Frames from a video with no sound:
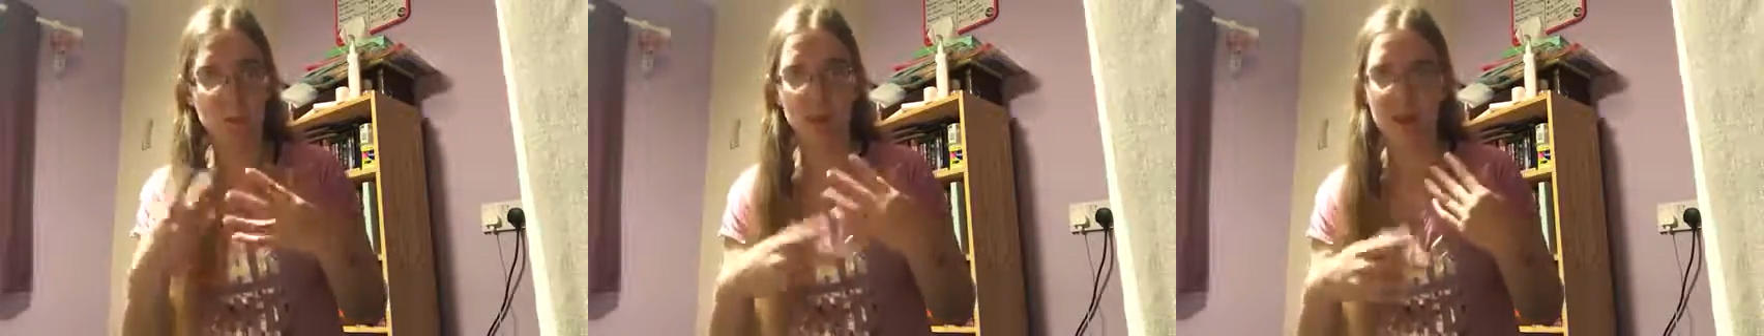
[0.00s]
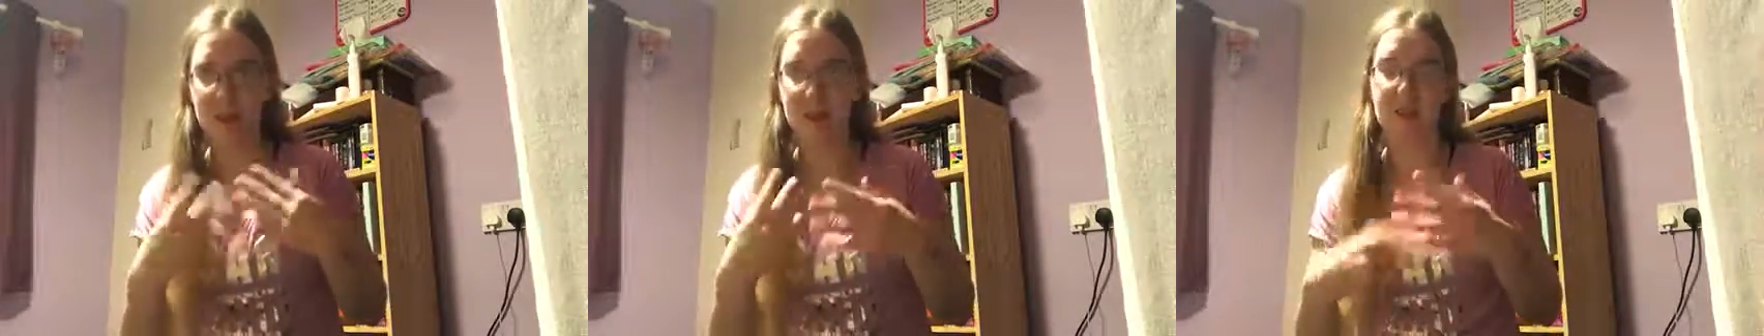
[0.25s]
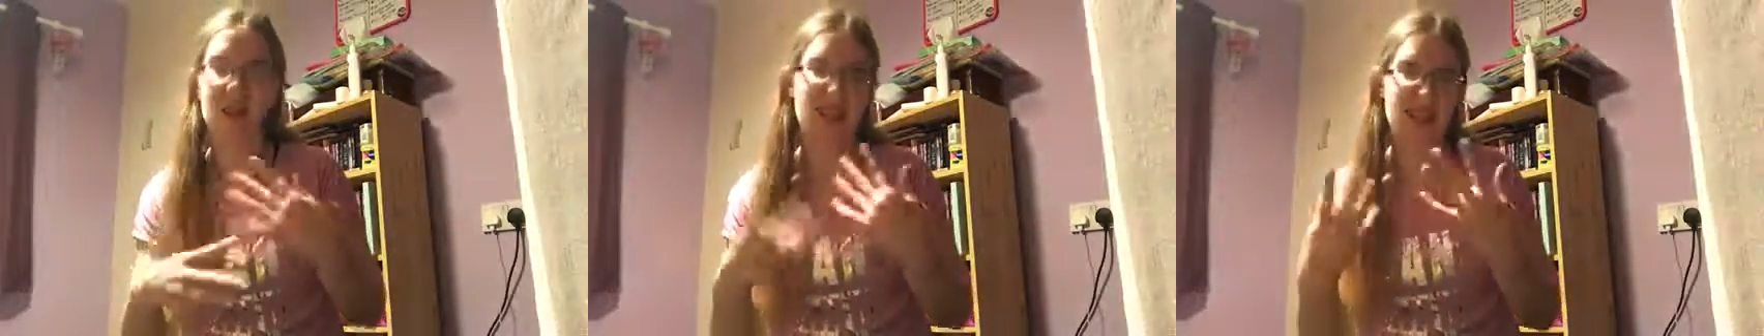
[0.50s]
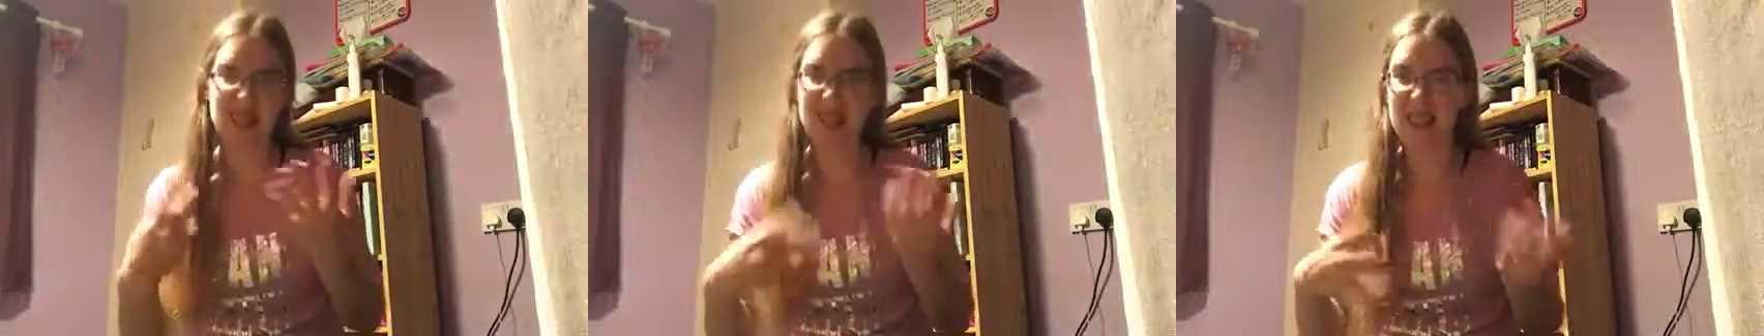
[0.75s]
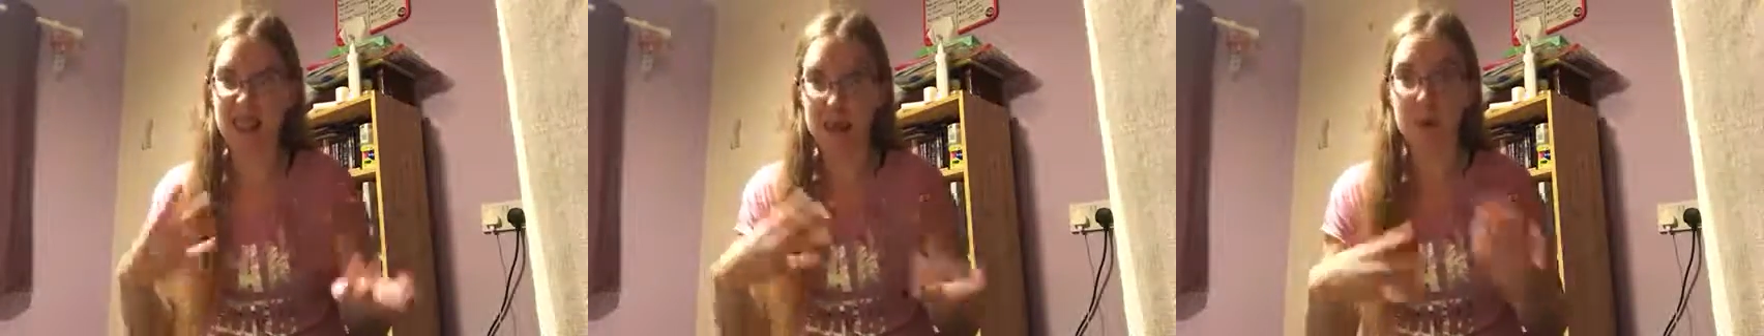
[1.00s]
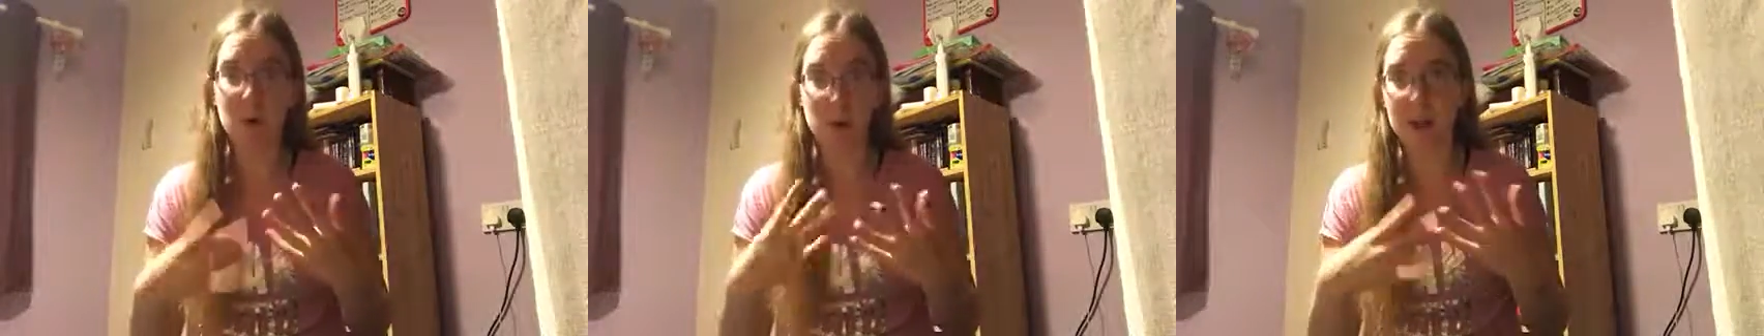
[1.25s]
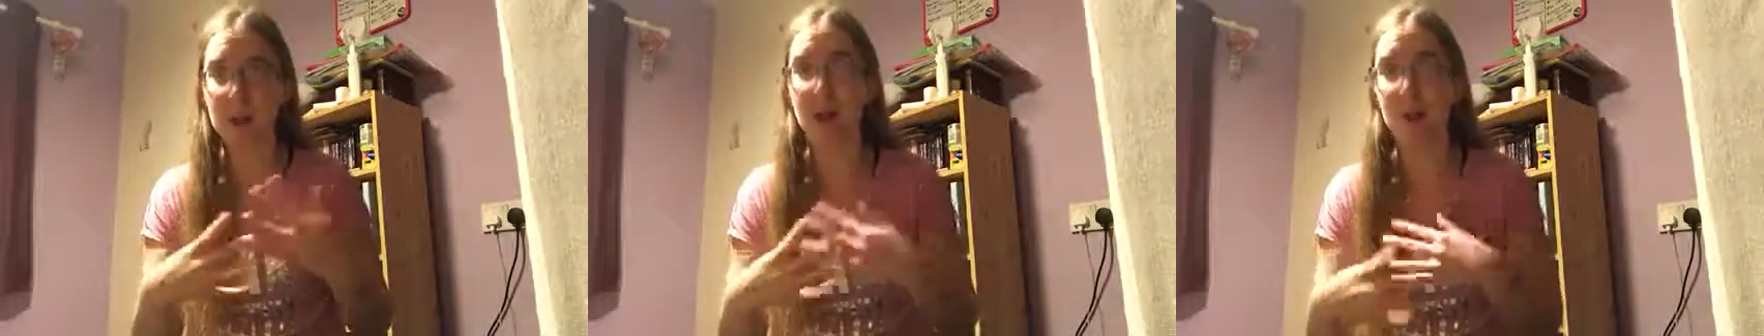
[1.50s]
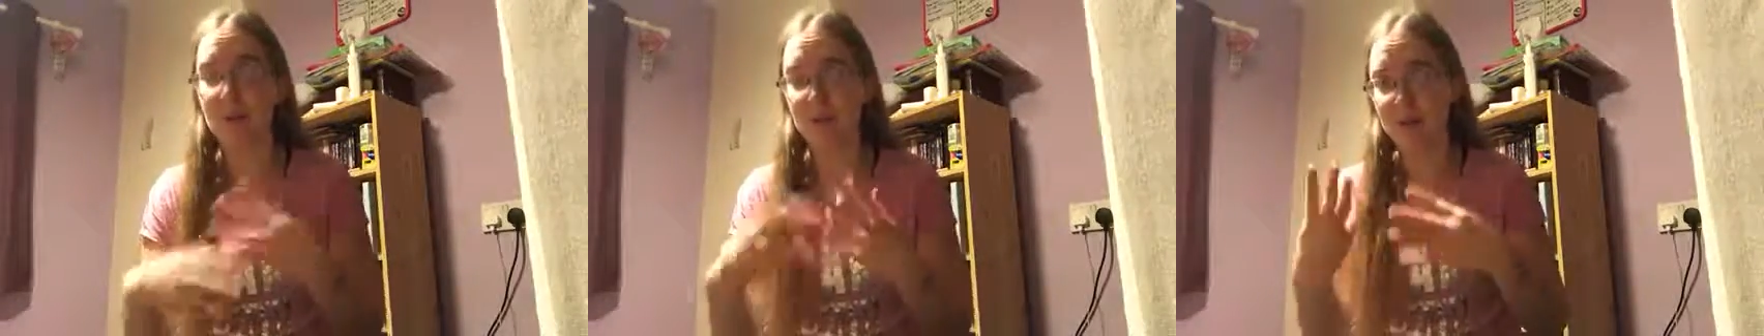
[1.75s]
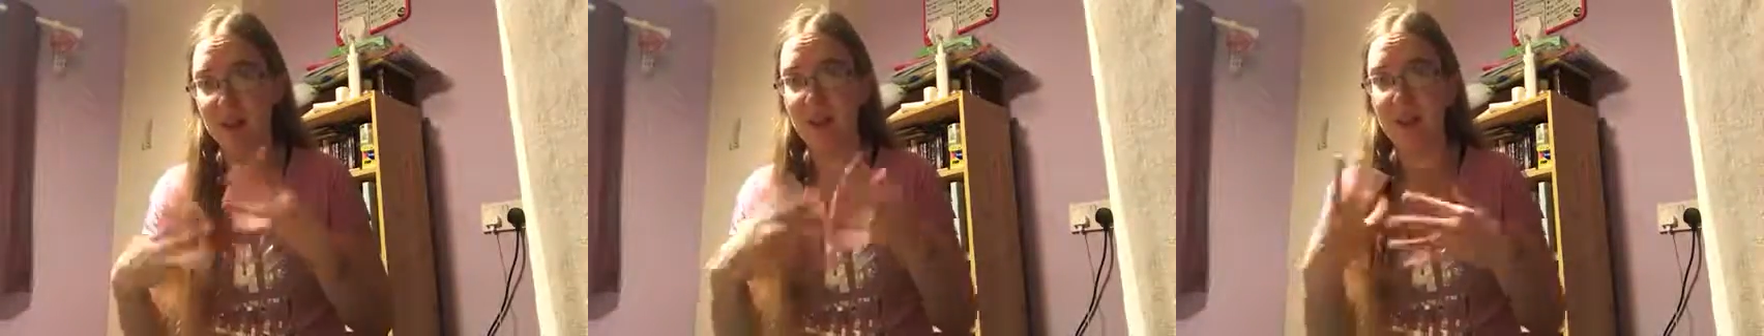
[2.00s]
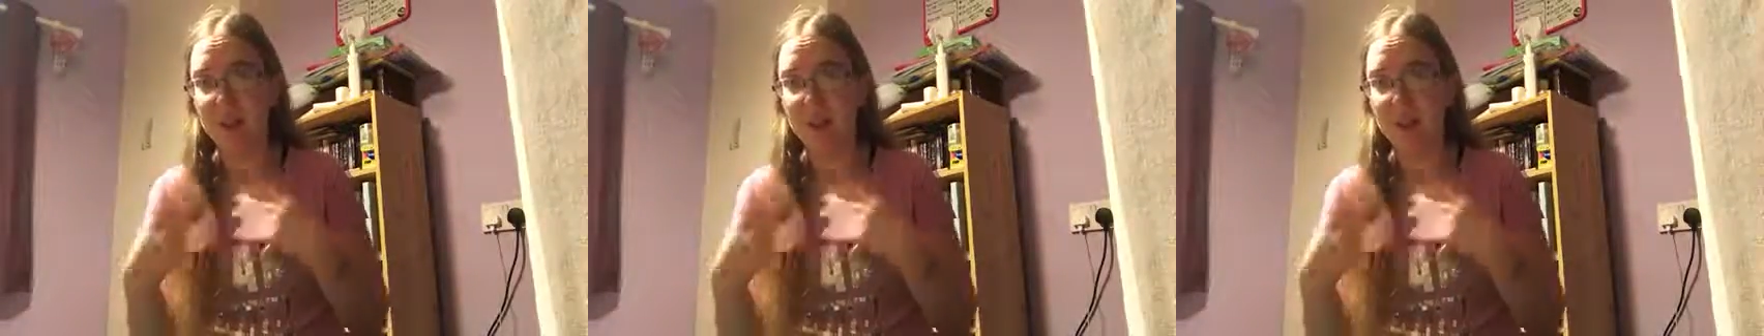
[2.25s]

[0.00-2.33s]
because I tend to sing more than hum. If I